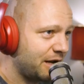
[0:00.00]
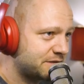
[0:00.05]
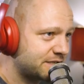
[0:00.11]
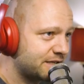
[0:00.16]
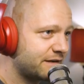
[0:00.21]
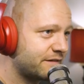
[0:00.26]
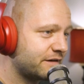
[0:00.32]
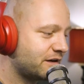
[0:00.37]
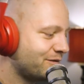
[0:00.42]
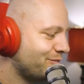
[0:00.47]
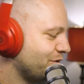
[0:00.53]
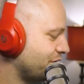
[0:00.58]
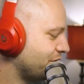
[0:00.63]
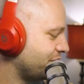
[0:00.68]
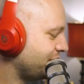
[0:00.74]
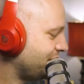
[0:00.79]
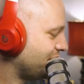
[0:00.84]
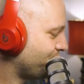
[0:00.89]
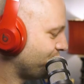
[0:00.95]
outside of the
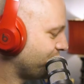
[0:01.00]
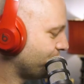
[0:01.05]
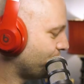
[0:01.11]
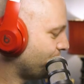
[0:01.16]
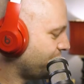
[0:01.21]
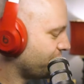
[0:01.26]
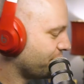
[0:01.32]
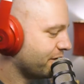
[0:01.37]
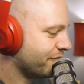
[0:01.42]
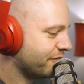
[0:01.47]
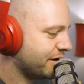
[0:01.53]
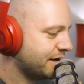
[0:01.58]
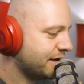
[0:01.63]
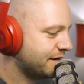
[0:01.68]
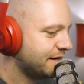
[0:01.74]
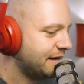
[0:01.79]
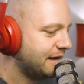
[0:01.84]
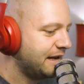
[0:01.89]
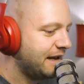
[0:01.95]
community to be aware of
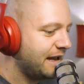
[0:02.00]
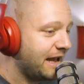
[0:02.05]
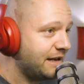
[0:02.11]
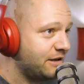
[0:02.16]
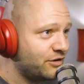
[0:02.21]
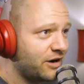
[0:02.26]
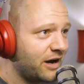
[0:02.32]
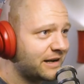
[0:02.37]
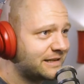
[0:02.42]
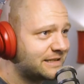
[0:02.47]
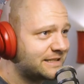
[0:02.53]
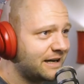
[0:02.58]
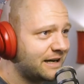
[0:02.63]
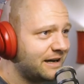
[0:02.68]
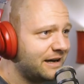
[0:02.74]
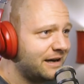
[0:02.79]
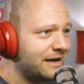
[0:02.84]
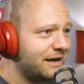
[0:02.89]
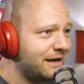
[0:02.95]
it. And you got a
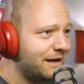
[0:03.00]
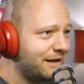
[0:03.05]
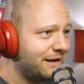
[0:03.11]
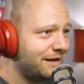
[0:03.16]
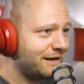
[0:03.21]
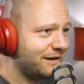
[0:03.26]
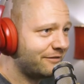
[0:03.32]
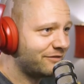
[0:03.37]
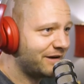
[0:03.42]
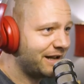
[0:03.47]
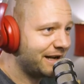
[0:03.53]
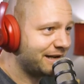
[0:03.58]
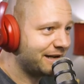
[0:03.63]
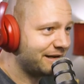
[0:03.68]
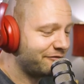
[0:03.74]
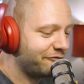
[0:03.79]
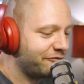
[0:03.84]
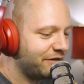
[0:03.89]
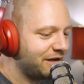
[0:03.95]
ton of
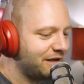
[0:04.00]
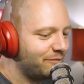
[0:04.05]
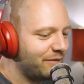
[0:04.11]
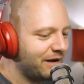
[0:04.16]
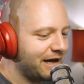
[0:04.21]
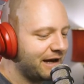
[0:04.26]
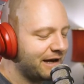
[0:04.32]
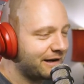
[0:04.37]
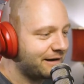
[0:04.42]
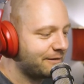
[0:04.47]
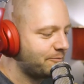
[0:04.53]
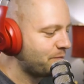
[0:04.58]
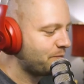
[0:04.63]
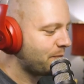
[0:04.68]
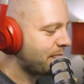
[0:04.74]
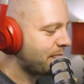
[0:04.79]
negative feedback.